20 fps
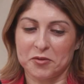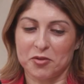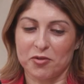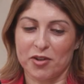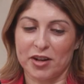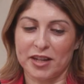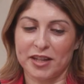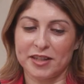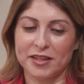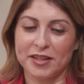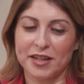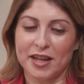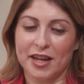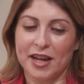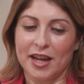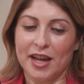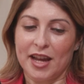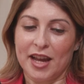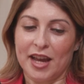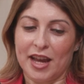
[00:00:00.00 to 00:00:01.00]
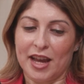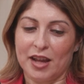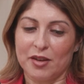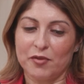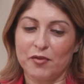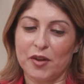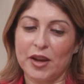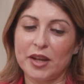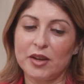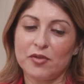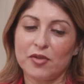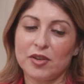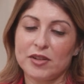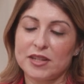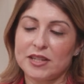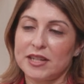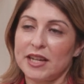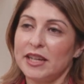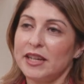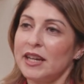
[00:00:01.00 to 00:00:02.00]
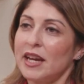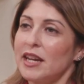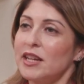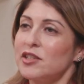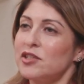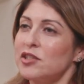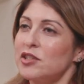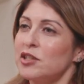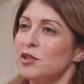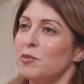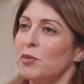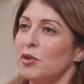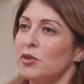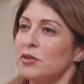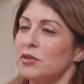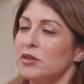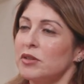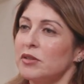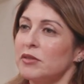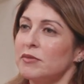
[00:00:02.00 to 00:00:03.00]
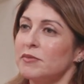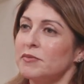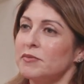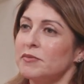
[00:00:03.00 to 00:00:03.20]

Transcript: Great. And favourite staycation spot?